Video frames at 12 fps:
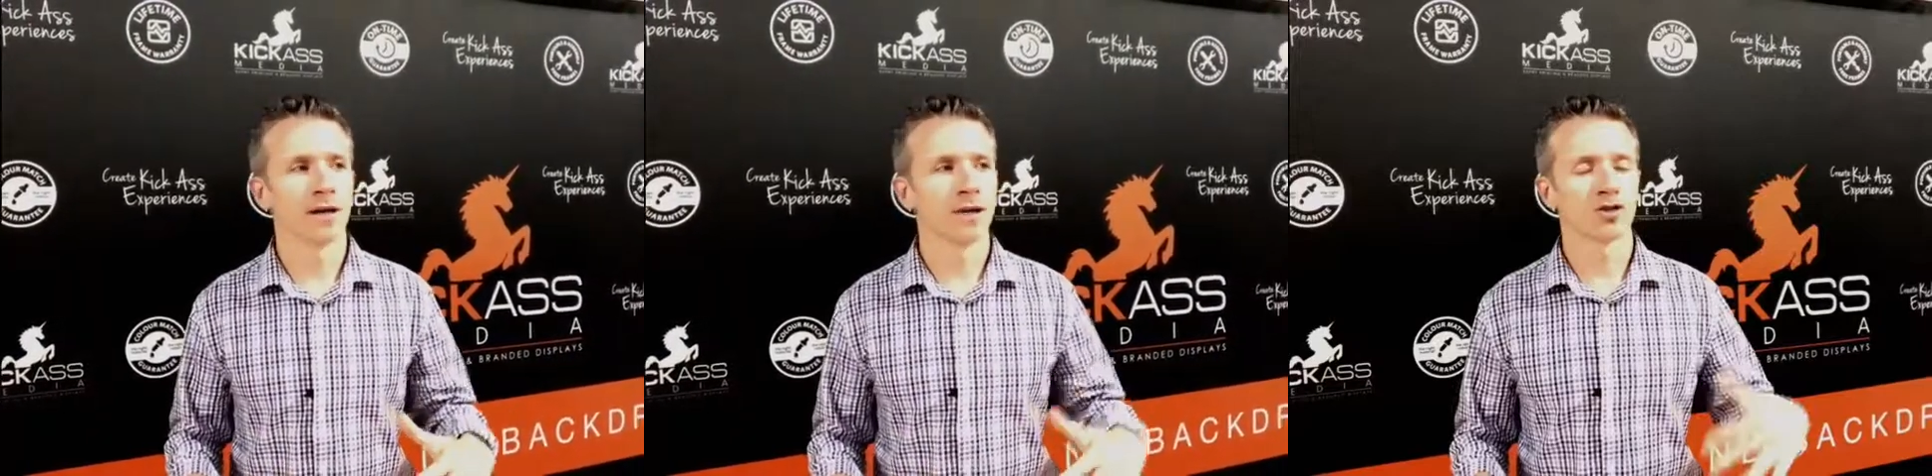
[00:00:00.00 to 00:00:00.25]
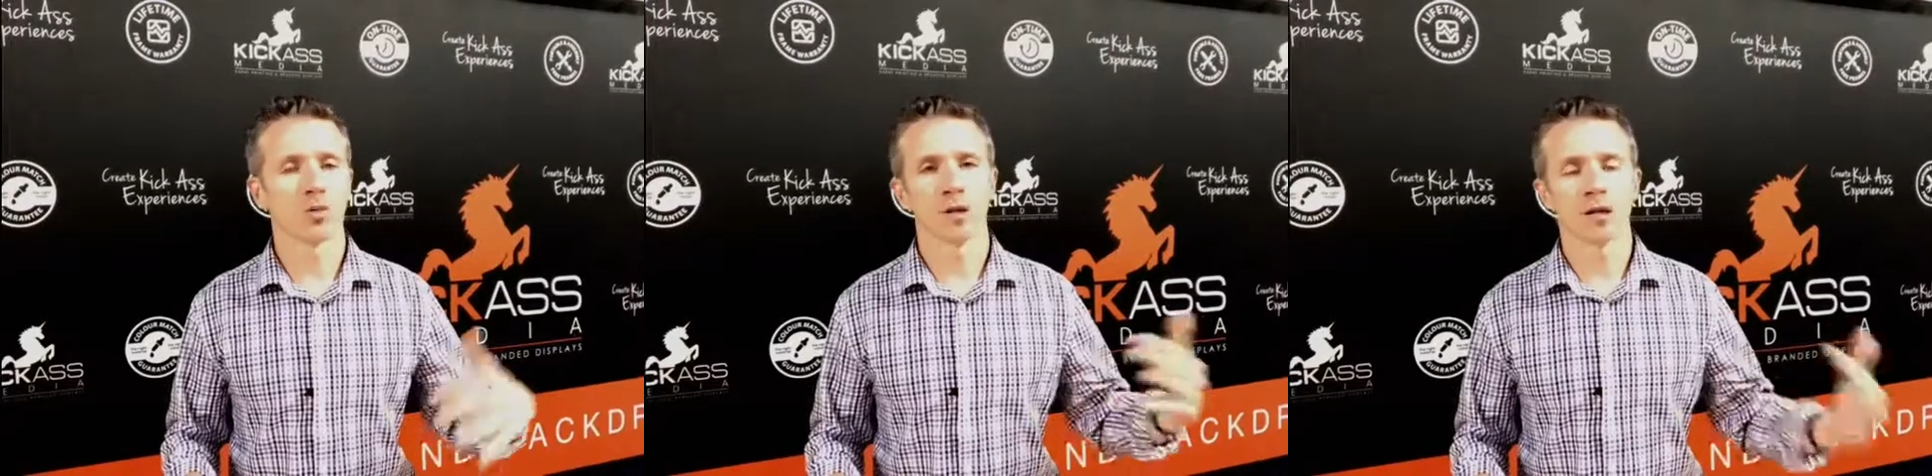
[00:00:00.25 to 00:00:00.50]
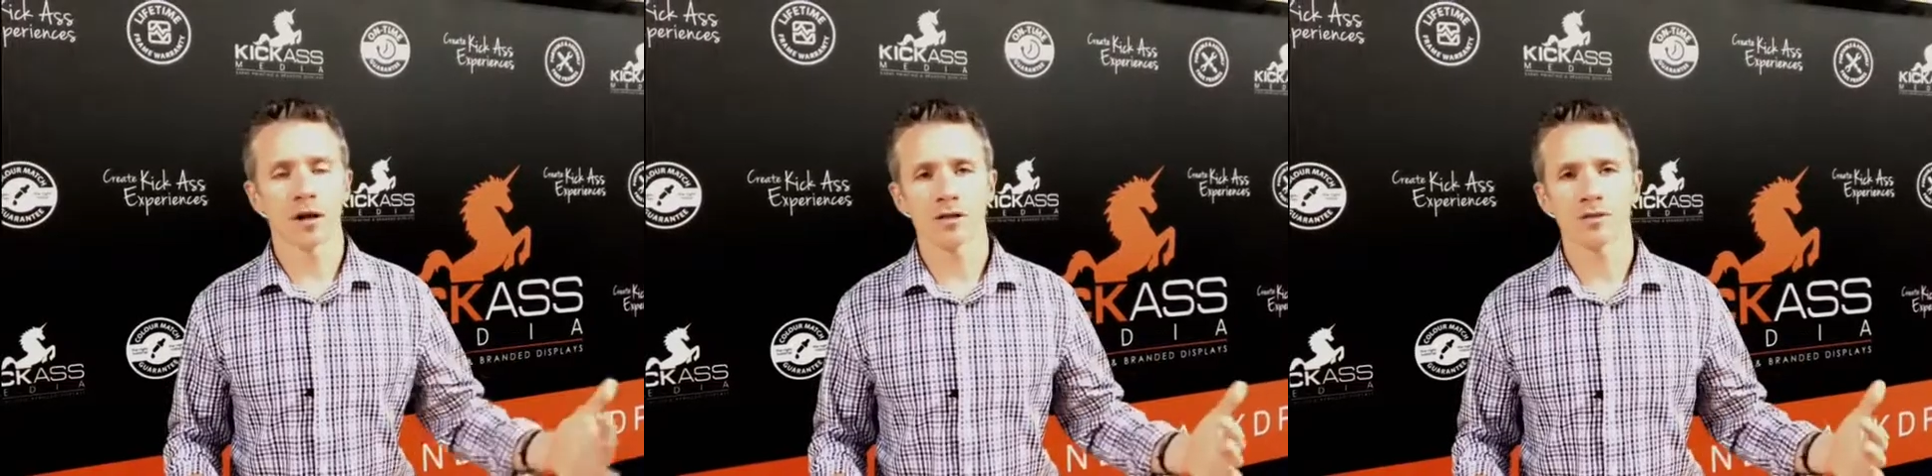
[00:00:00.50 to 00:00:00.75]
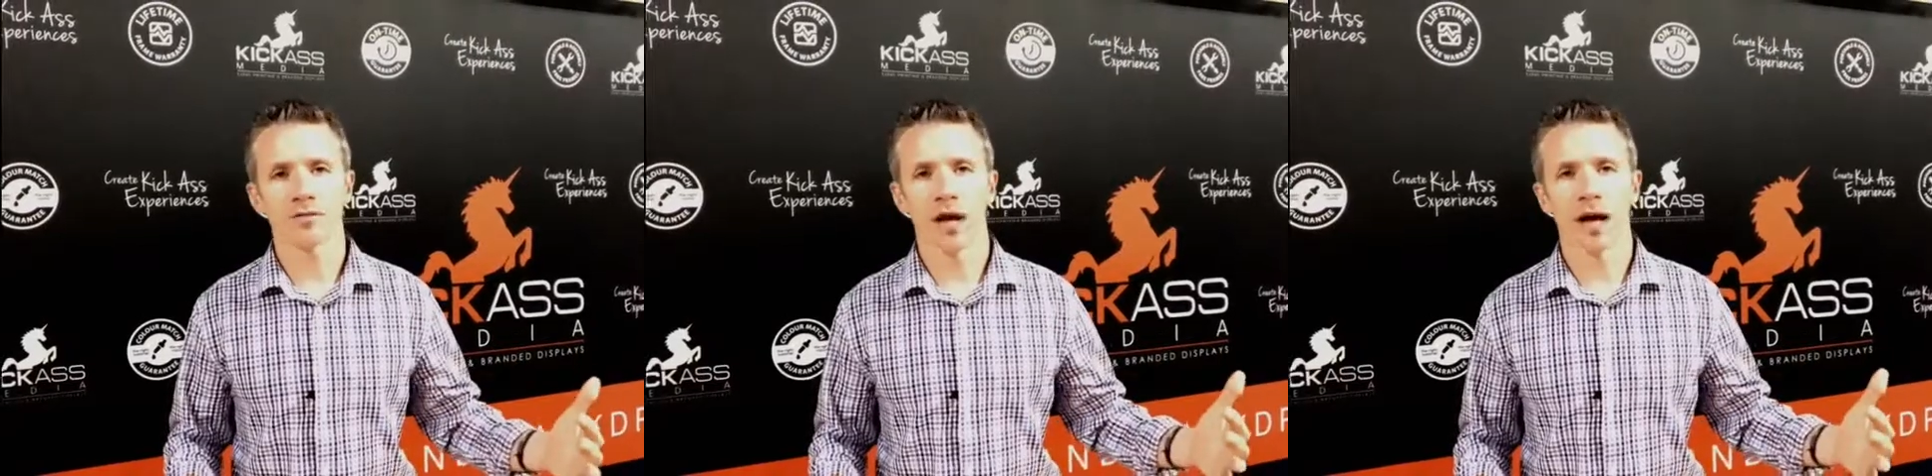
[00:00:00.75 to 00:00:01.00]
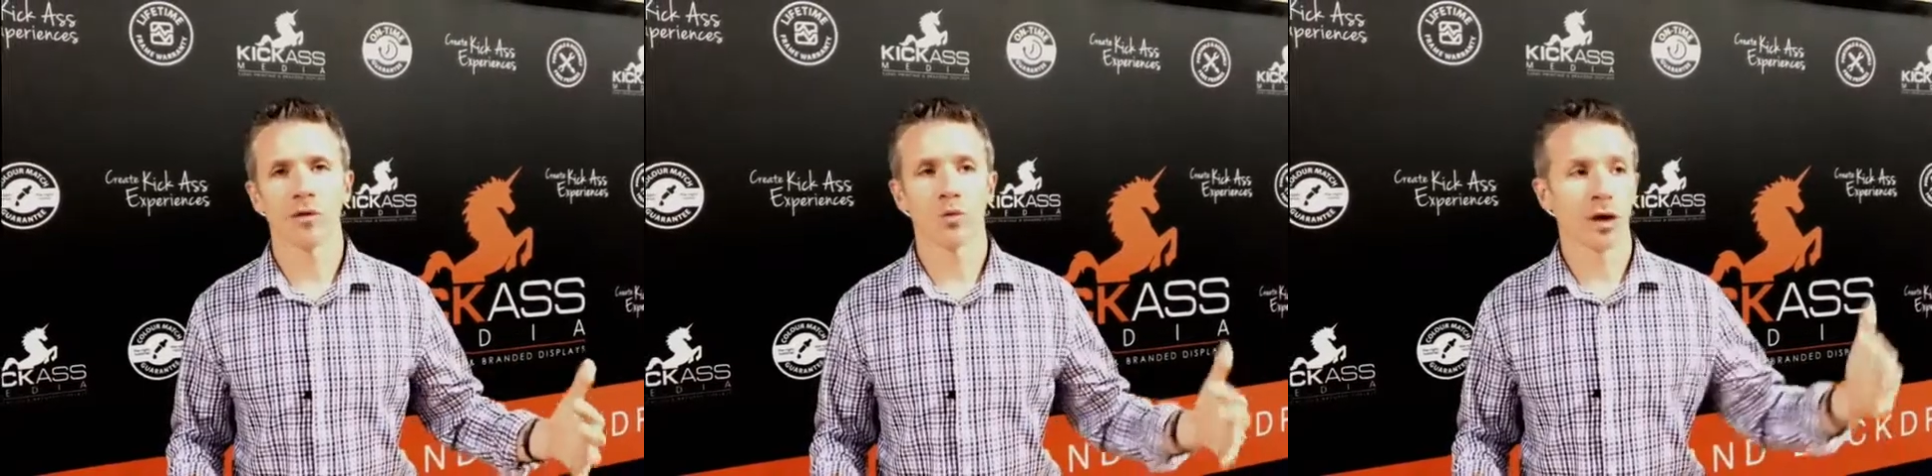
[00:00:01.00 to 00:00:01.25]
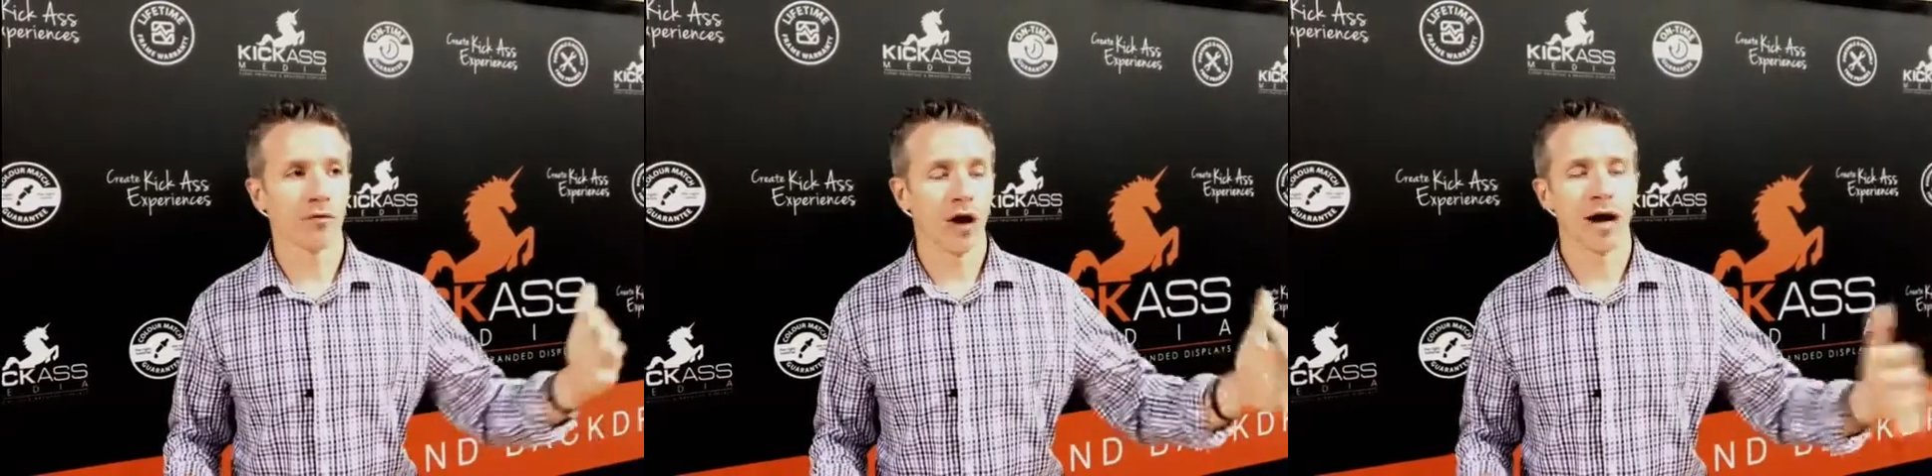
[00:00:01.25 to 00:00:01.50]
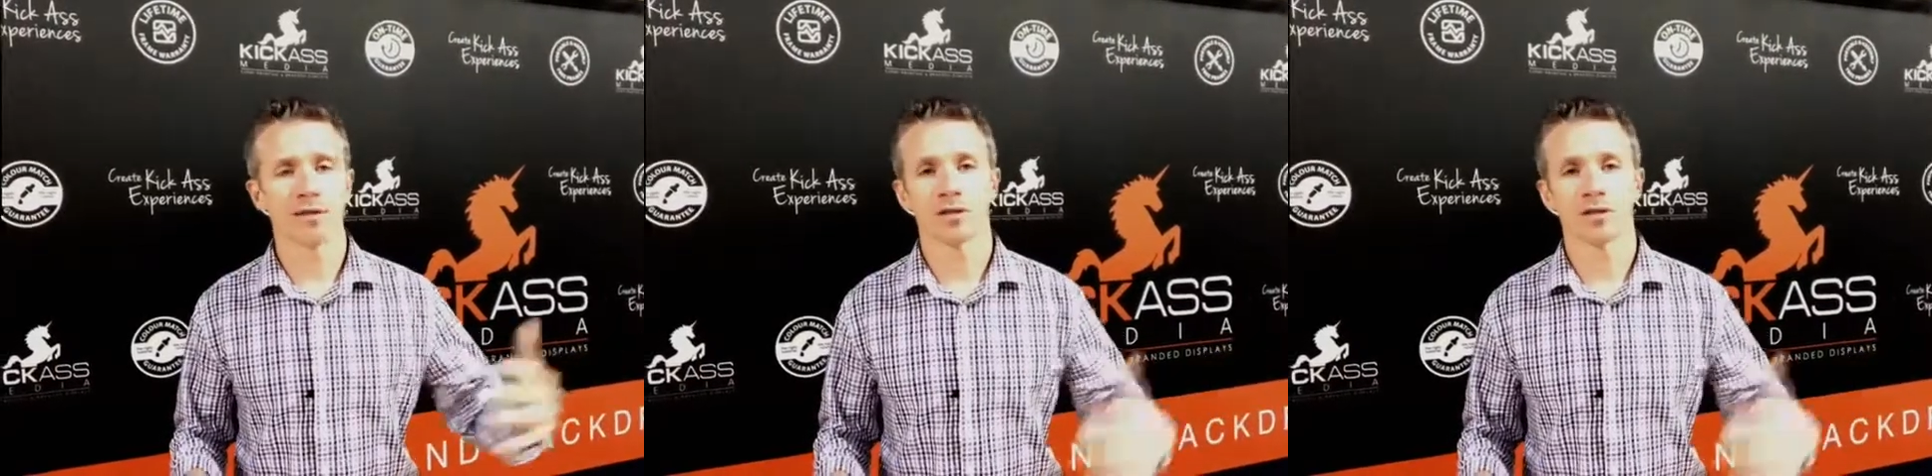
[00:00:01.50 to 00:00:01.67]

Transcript: So because of that, we have high